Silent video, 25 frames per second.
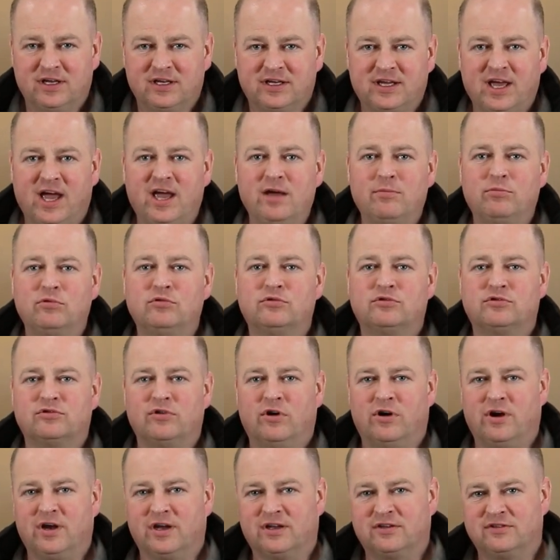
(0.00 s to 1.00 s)
Cable
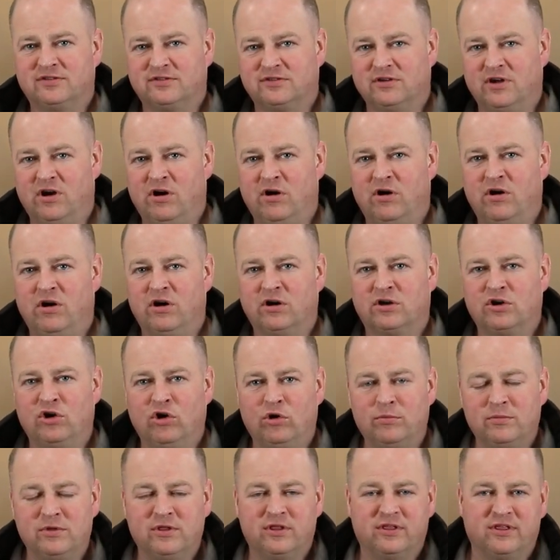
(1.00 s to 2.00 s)
strikes are a
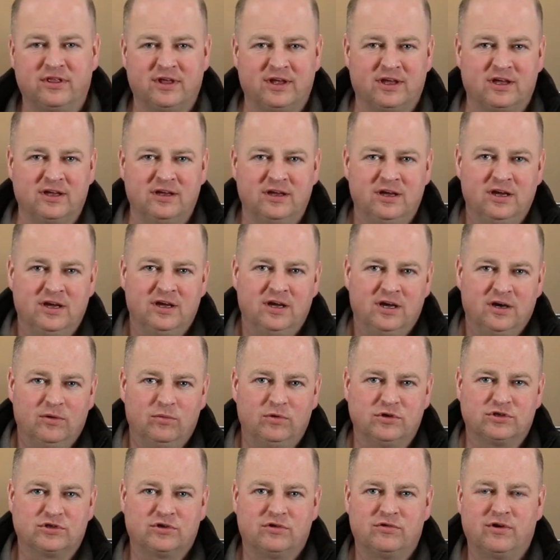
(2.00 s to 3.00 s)
common thing
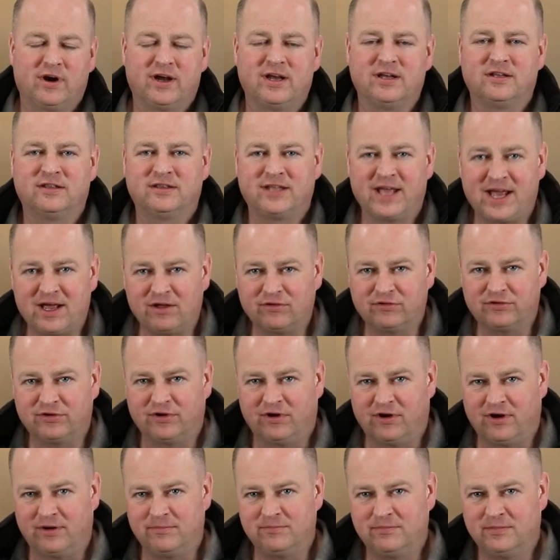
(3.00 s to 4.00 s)
which create
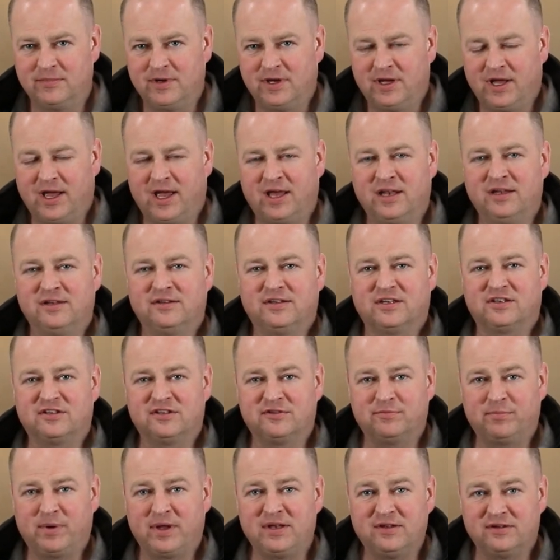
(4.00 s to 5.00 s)
downtime and is
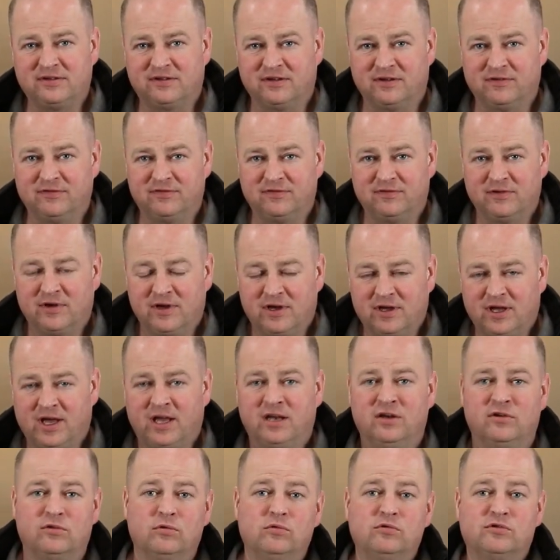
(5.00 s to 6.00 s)
expensive
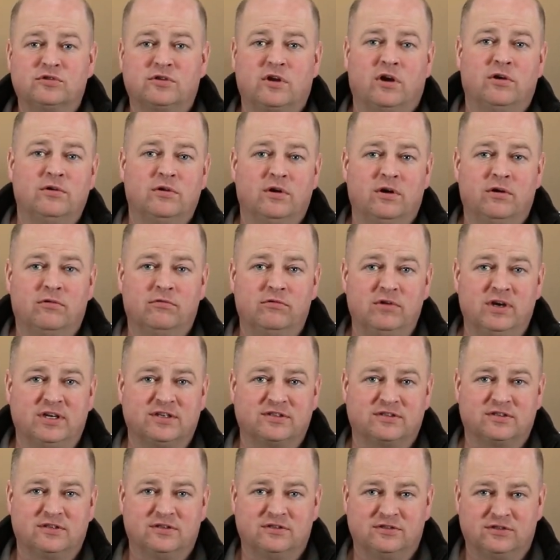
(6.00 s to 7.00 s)
and is also a
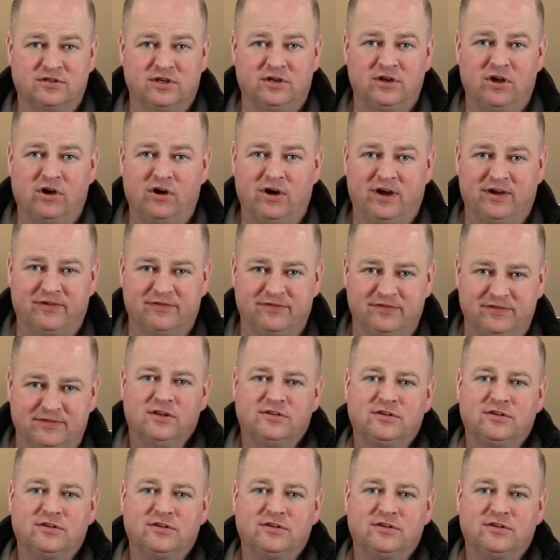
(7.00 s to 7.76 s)
risk to life.